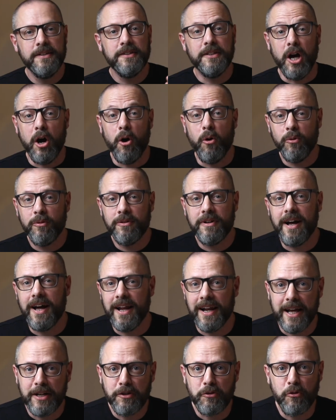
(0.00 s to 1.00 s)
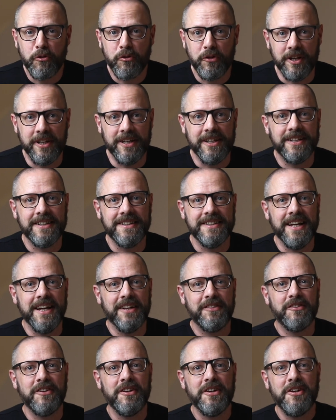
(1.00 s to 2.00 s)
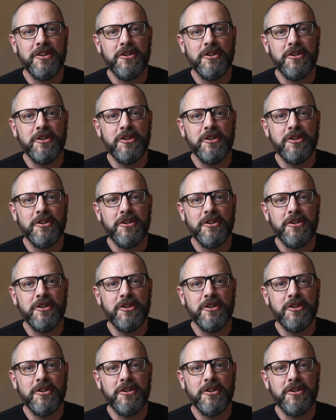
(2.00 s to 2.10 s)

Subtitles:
Now, I like to think that